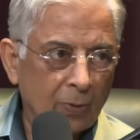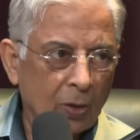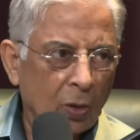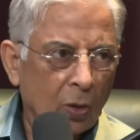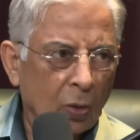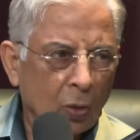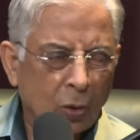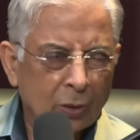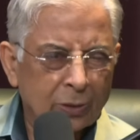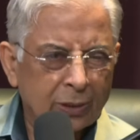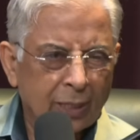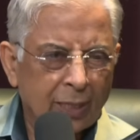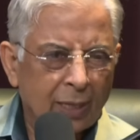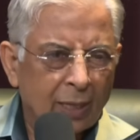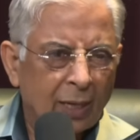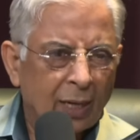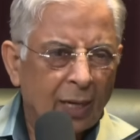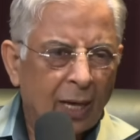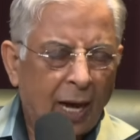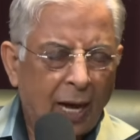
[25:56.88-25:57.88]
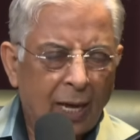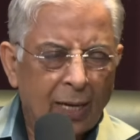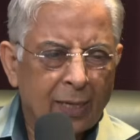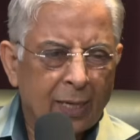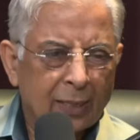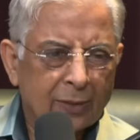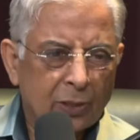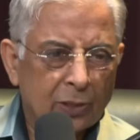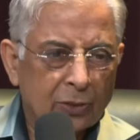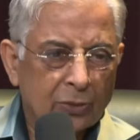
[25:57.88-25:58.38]
causing
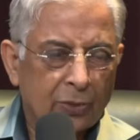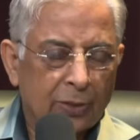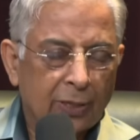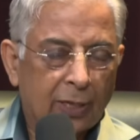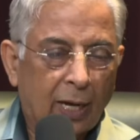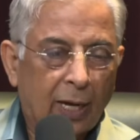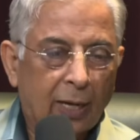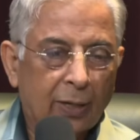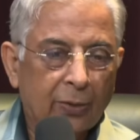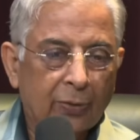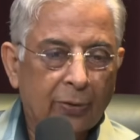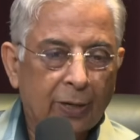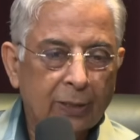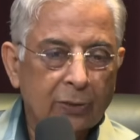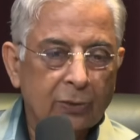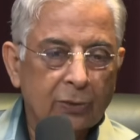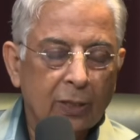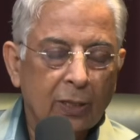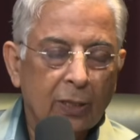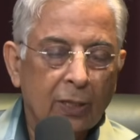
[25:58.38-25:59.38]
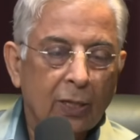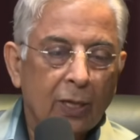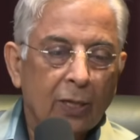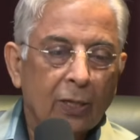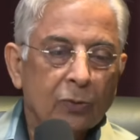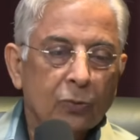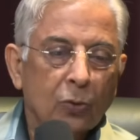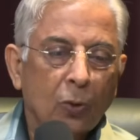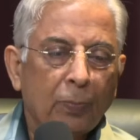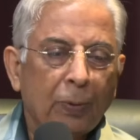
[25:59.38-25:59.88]
unnecessary unrest.
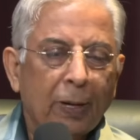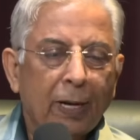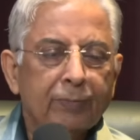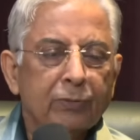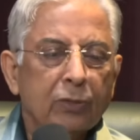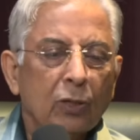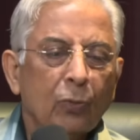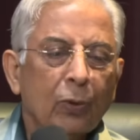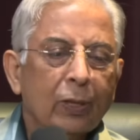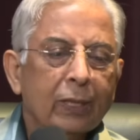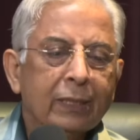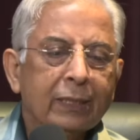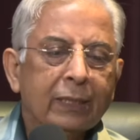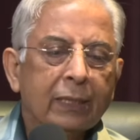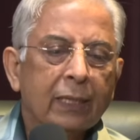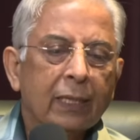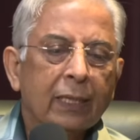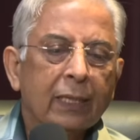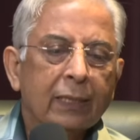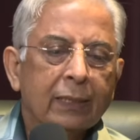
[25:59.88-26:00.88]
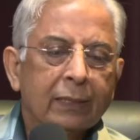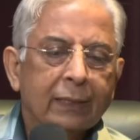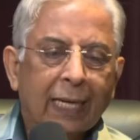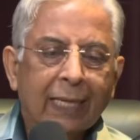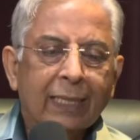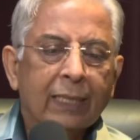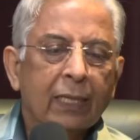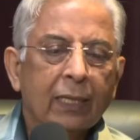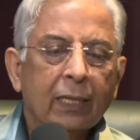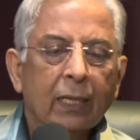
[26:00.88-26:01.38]
So perhaps the word
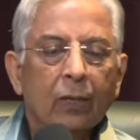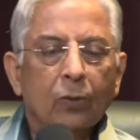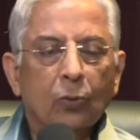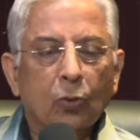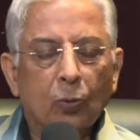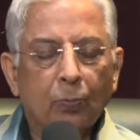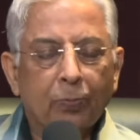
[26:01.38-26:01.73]
technical could